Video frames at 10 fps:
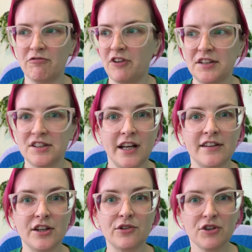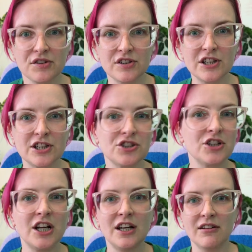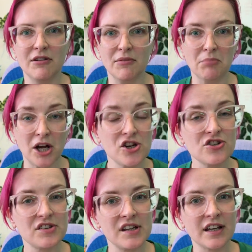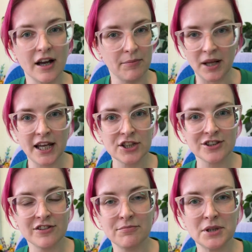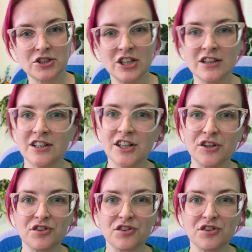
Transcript: fascinating research, an interesting application of machine learning,